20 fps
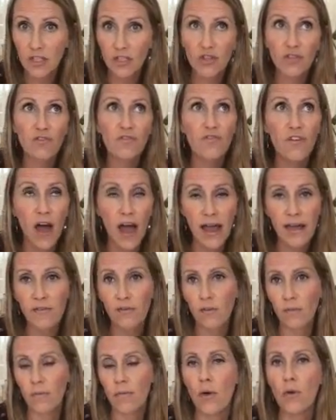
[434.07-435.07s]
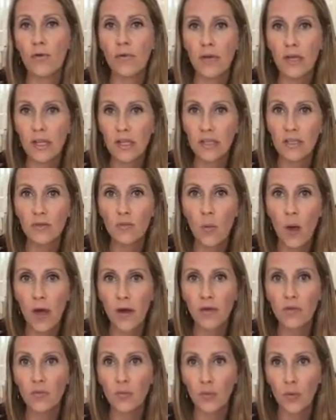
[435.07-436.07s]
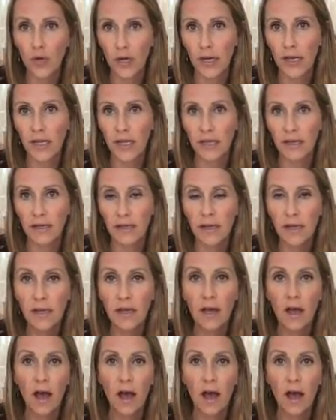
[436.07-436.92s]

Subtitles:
Survival mode is what we're in